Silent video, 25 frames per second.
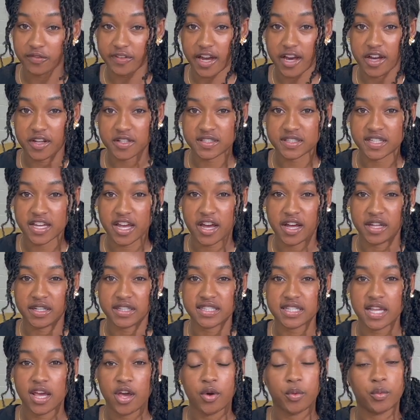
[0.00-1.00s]
vowel
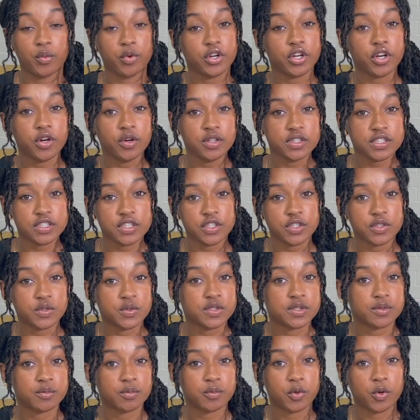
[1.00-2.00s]
sounds, we're going to do
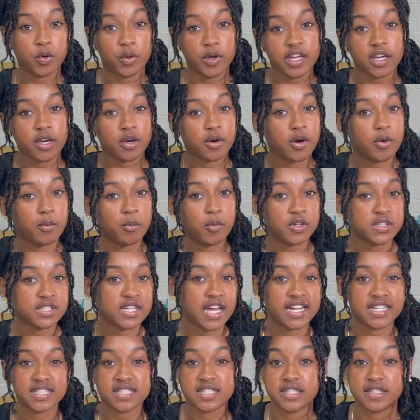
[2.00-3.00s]
some quick
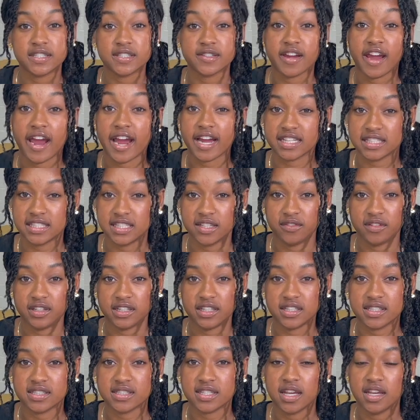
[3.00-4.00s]
multisensory
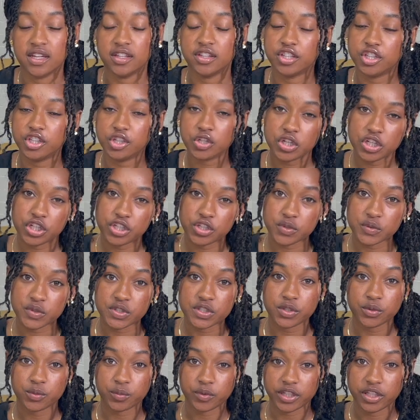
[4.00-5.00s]
activities that you can use
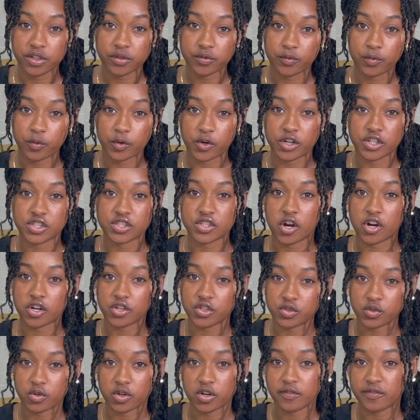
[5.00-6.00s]
to reinforce our
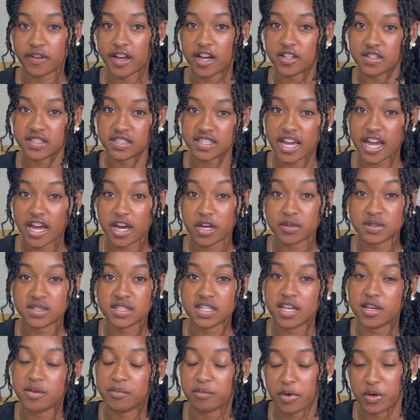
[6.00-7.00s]
short vowel sounds
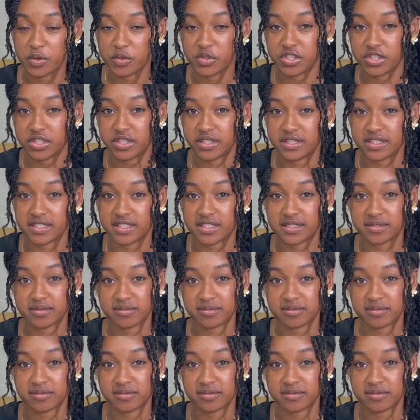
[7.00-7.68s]
and motions.